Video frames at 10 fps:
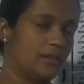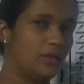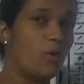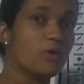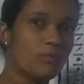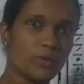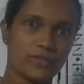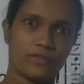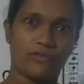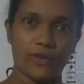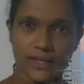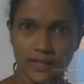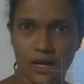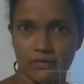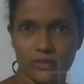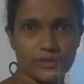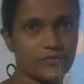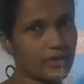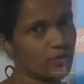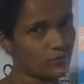almost fully
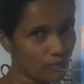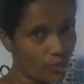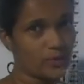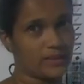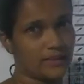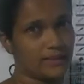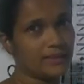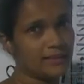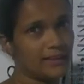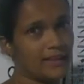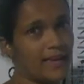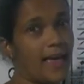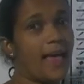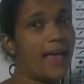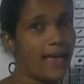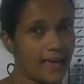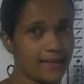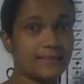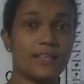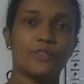covered with water
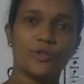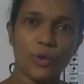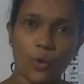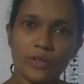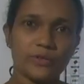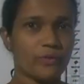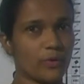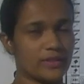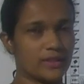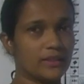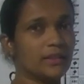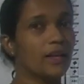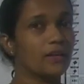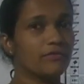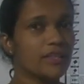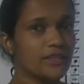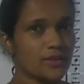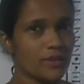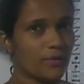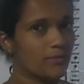as salt water,
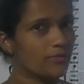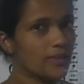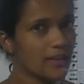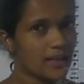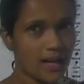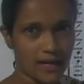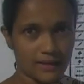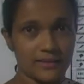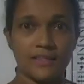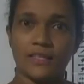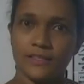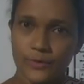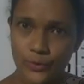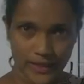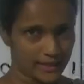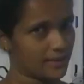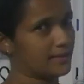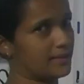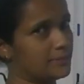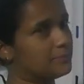which we can't
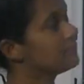drink.